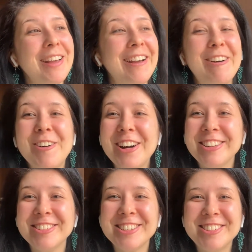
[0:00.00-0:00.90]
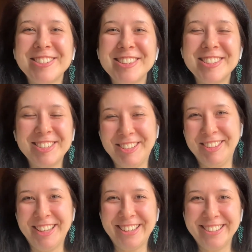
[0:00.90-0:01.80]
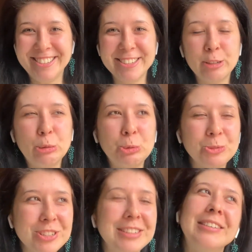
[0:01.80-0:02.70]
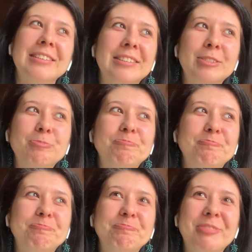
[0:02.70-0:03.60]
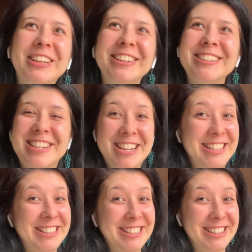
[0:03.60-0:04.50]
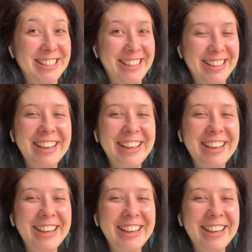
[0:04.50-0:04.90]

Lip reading: one situation that could change the